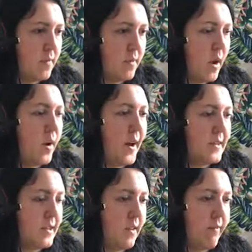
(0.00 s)
okay, so
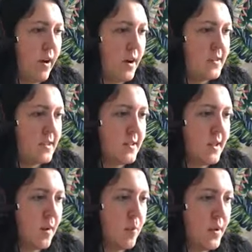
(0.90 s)
the vases are
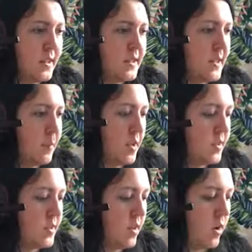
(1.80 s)
pretty similar to
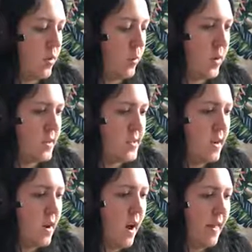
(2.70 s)
the other ones.
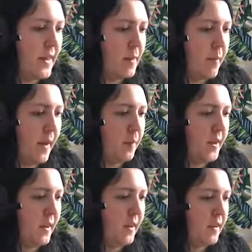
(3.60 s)
I think
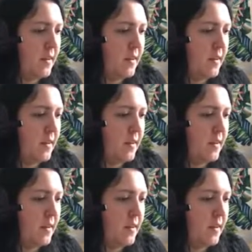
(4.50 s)
maybe...